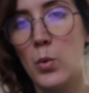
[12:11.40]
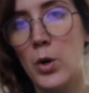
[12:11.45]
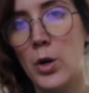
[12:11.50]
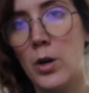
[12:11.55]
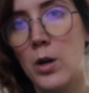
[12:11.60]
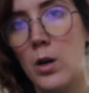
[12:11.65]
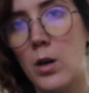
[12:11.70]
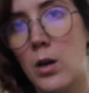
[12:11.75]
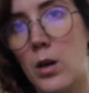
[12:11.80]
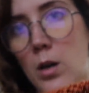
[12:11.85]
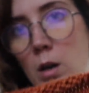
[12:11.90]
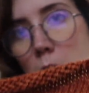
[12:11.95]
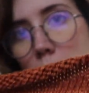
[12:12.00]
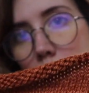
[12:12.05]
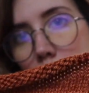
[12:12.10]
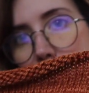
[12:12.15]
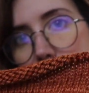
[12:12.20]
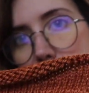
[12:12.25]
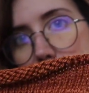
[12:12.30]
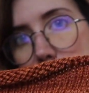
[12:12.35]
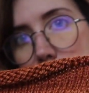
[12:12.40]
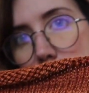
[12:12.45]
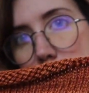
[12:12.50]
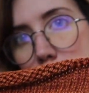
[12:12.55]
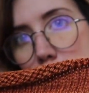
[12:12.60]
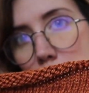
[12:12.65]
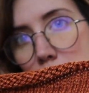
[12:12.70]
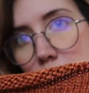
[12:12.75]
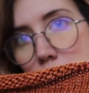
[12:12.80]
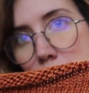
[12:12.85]
work
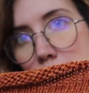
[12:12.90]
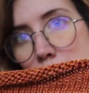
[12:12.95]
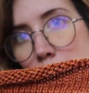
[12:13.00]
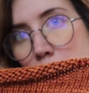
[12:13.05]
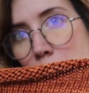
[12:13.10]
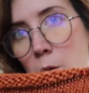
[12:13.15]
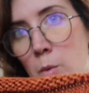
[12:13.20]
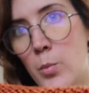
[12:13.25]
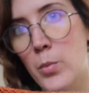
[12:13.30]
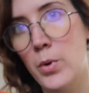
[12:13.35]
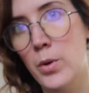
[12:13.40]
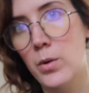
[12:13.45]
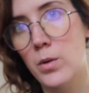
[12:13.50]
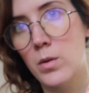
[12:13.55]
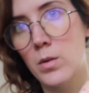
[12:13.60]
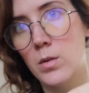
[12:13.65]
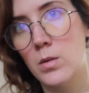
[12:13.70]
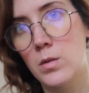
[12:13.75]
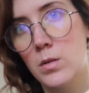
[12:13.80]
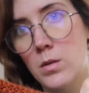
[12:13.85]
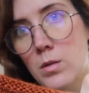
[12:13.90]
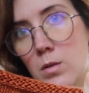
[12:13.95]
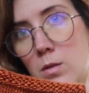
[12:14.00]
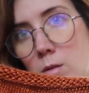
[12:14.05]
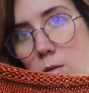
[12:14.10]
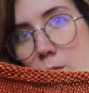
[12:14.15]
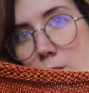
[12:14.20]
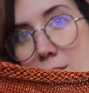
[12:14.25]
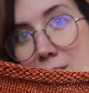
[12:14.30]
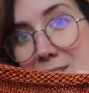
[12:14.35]
twisted rib,
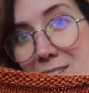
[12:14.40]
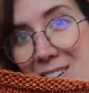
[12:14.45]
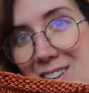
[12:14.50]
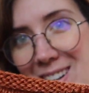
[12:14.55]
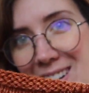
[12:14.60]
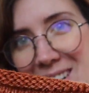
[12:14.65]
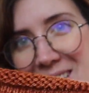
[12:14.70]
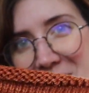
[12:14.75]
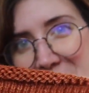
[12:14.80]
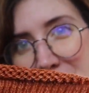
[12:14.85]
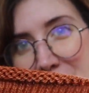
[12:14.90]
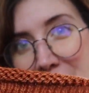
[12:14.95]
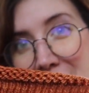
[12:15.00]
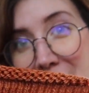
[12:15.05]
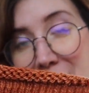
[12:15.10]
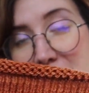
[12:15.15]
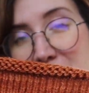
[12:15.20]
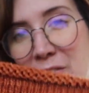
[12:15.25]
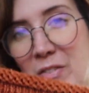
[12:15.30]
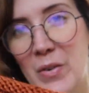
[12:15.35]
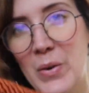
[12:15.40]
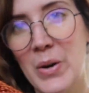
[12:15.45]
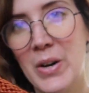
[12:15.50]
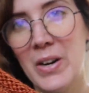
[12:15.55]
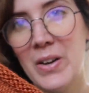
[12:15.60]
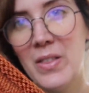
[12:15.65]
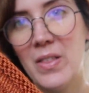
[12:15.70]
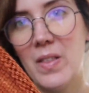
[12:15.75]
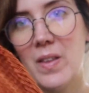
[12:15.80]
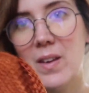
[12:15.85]
stockinette back and
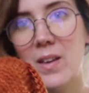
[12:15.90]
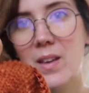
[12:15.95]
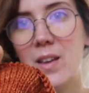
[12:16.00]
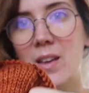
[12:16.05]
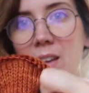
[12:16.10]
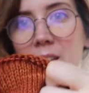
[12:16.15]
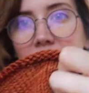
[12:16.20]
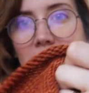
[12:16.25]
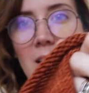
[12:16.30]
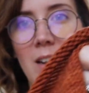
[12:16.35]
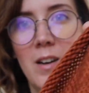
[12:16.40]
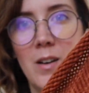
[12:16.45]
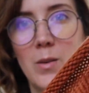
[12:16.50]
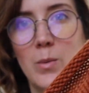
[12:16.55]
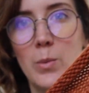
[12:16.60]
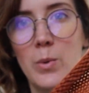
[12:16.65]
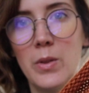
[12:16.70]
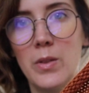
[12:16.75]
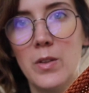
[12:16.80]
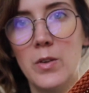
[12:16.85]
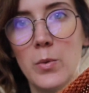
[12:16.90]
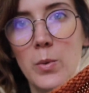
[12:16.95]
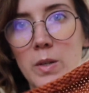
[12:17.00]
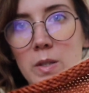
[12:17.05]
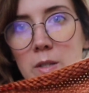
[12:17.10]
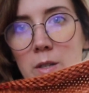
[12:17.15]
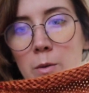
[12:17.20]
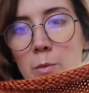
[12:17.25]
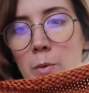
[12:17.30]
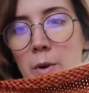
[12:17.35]
forth with the
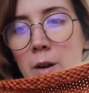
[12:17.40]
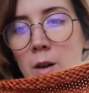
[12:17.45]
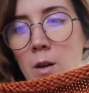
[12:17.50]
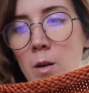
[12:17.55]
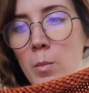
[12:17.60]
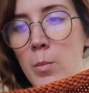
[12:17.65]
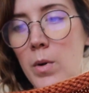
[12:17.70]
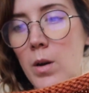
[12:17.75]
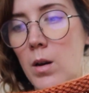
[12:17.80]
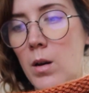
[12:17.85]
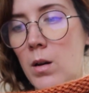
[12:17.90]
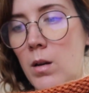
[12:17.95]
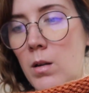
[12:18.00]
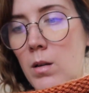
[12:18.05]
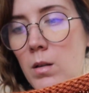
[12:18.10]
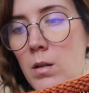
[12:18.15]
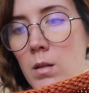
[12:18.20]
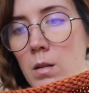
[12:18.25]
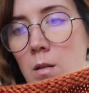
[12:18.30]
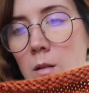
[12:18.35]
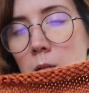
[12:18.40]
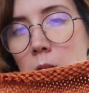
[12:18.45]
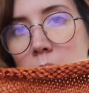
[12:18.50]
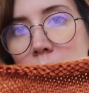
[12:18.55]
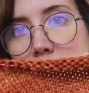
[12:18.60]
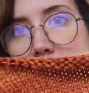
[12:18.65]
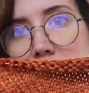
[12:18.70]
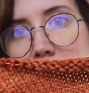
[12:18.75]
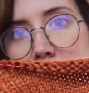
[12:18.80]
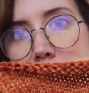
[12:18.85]
twisted rib on
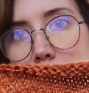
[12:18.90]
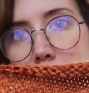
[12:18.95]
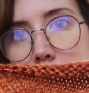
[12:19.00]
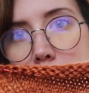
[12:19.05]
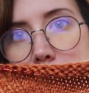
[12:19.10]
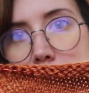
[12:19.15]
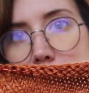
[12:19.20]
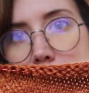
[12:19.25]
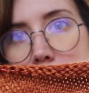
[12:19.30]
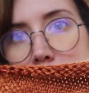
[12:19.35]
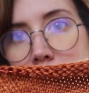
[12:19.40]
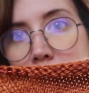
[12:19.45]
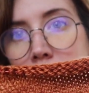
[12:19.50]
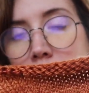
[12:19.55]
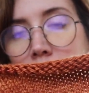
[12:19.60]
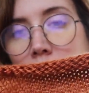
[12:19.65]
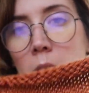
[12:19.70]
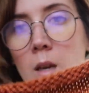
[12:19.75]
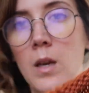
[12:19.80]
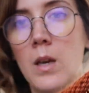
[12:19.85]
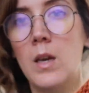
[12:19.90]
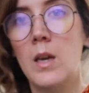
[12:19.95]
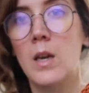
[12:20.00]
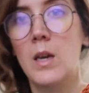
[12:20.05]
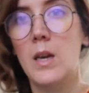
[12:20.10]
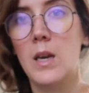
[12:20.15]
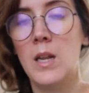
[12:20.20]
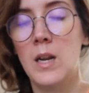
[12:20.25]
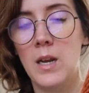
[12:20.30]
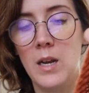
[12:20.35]
this side.
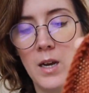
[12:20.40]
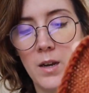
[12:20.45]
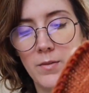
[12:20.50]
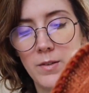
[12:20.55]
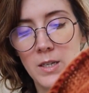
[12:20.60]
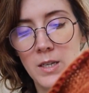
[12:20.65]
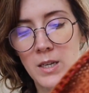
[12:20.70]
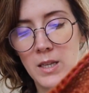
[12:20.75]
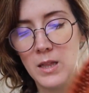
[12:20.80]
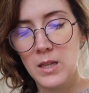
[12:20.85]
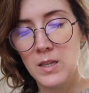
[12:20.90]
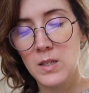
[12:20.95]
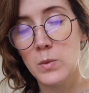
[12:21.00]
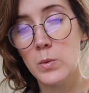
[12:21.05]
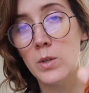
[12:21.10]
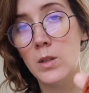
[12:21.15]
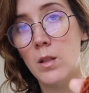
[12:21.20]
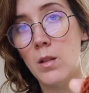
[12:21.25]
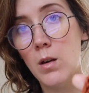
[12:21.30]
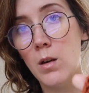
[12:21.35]
And I have to knit this one